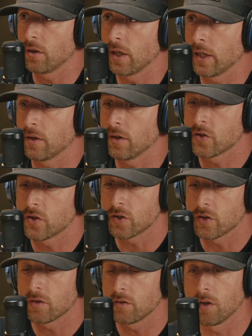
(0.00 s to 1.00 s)
Like this
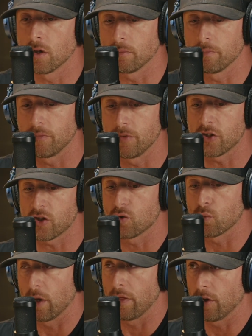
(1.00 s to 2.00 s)
is
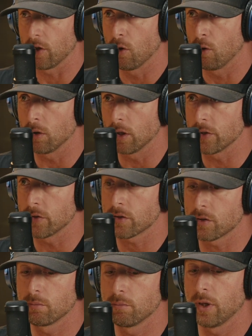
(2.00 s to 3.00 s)
what the goal is,